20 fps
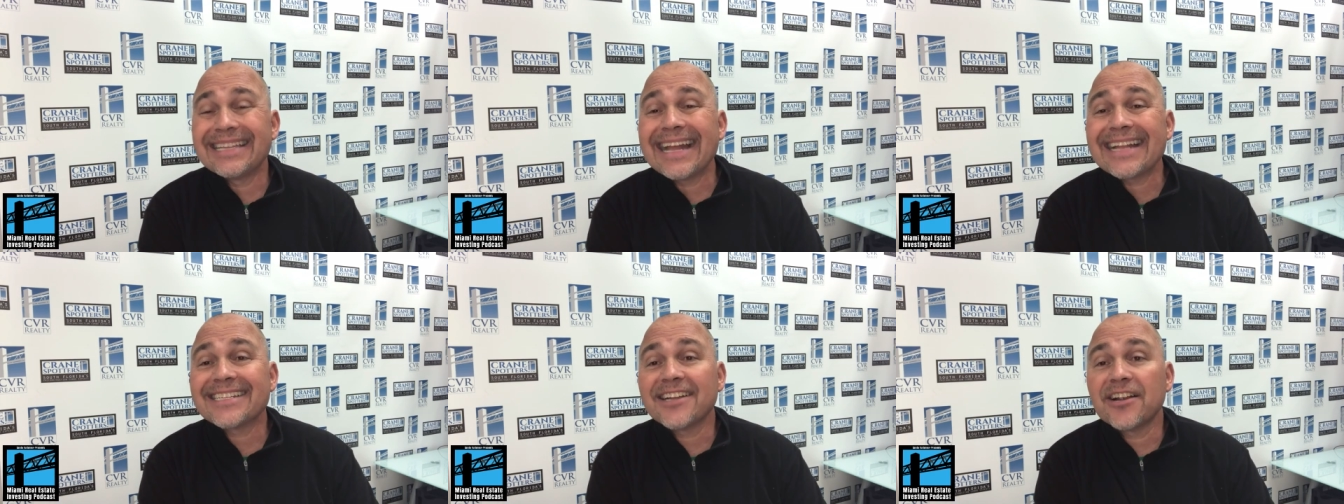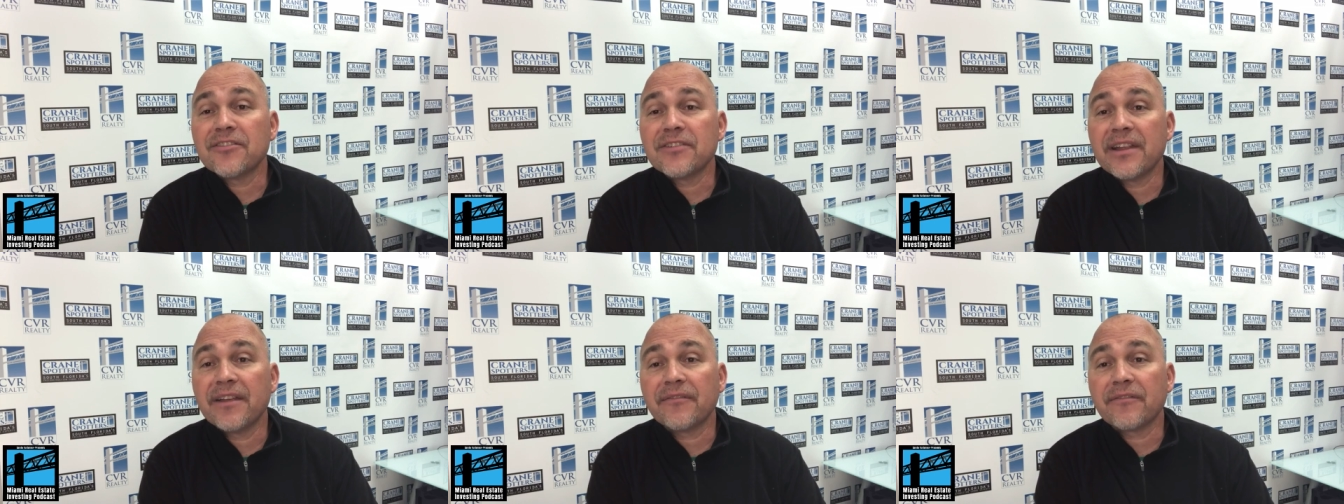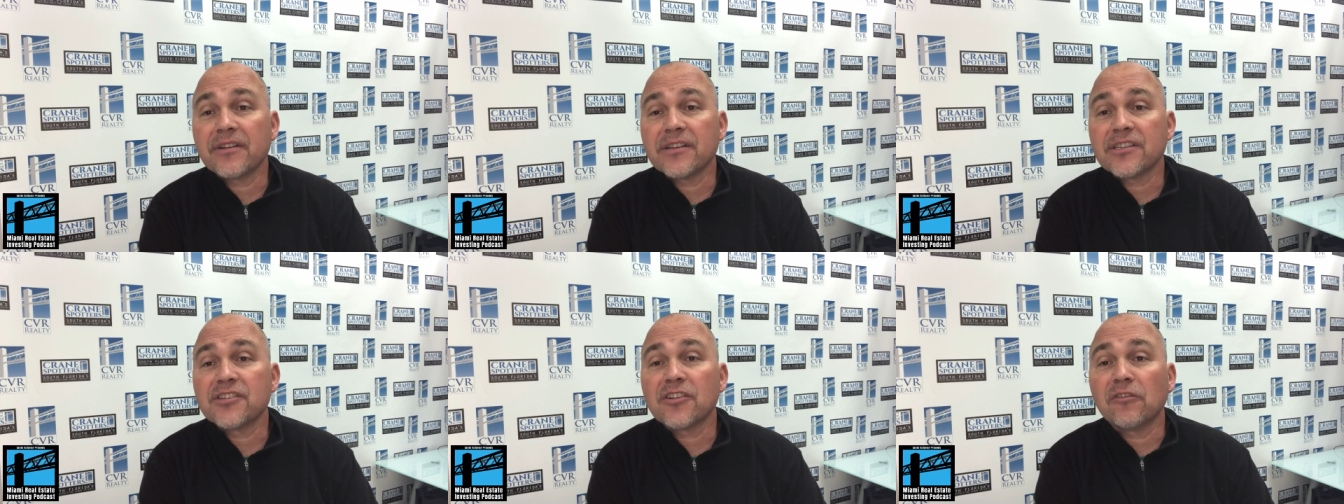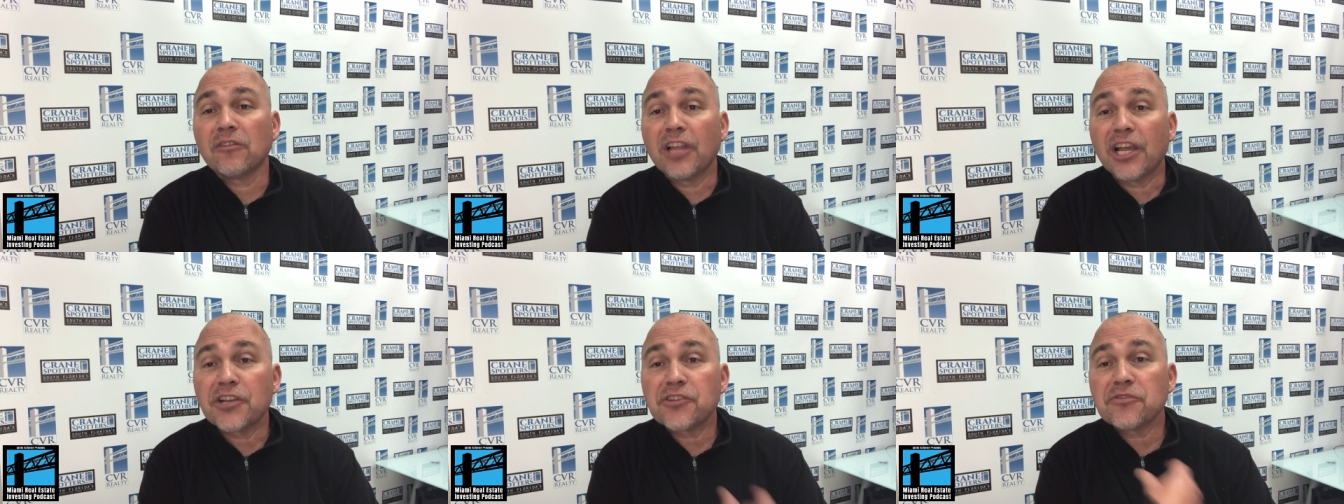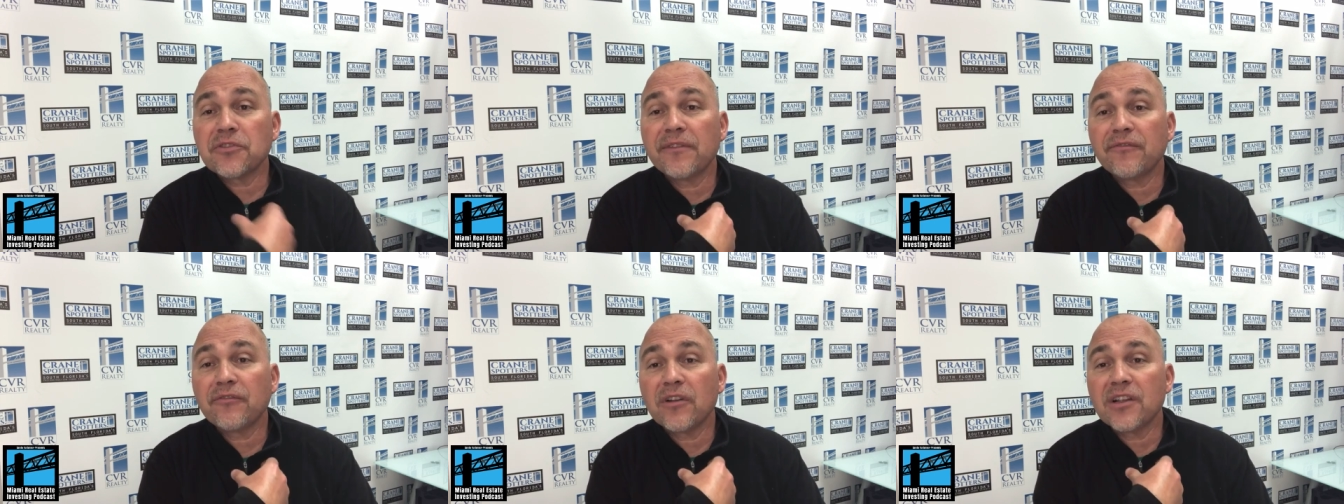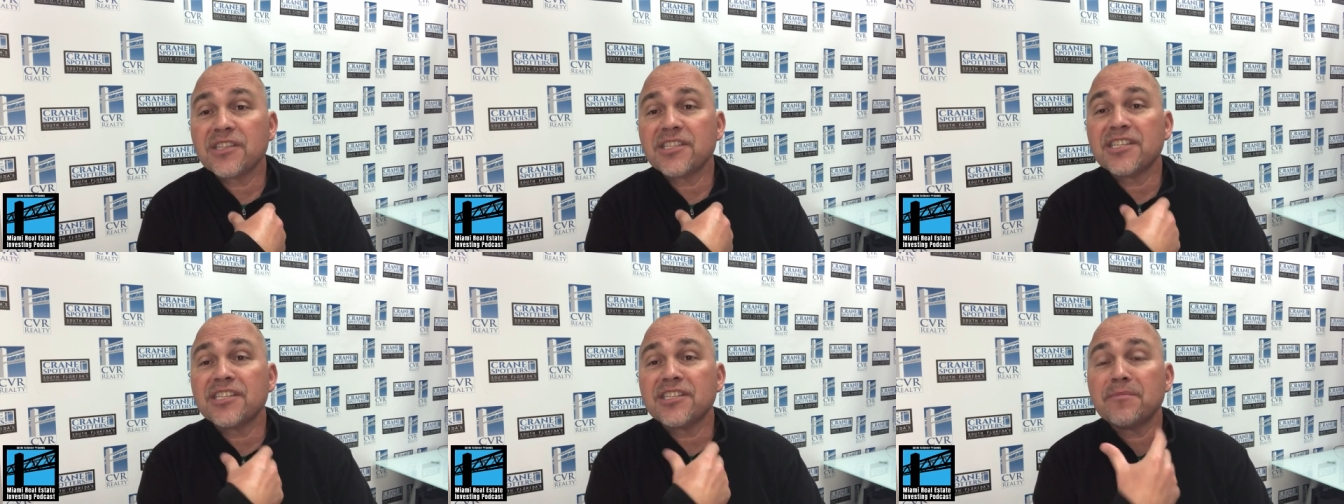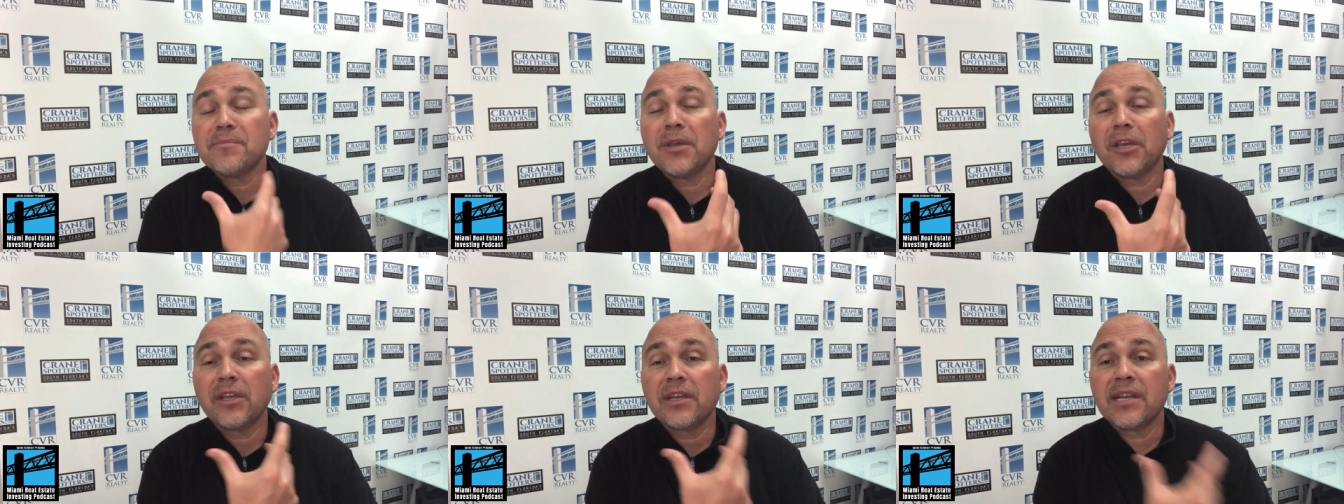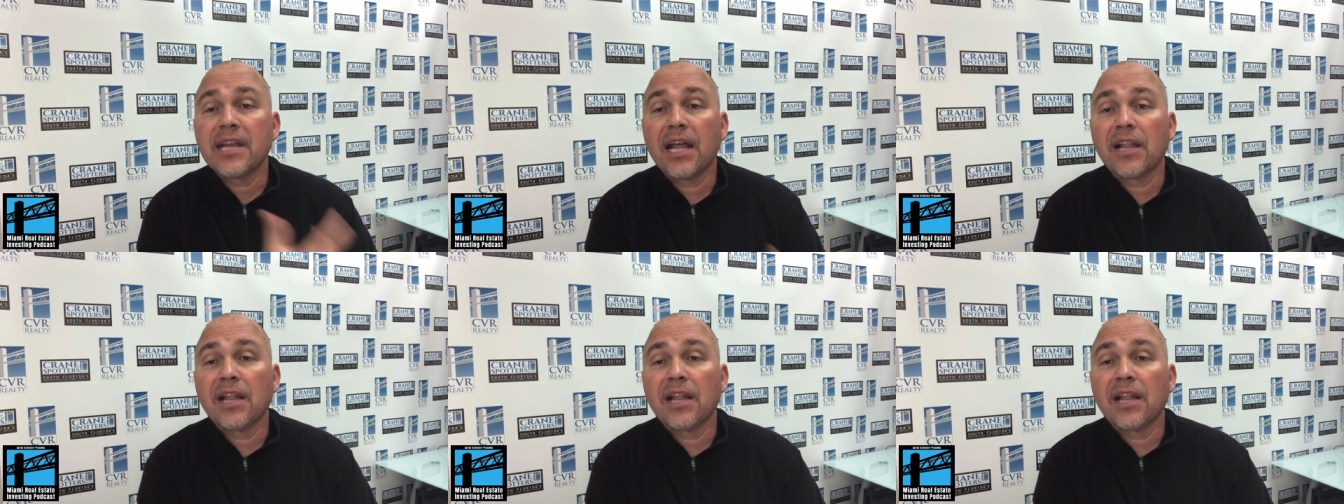That's our difference. So luxury for us is $1 million.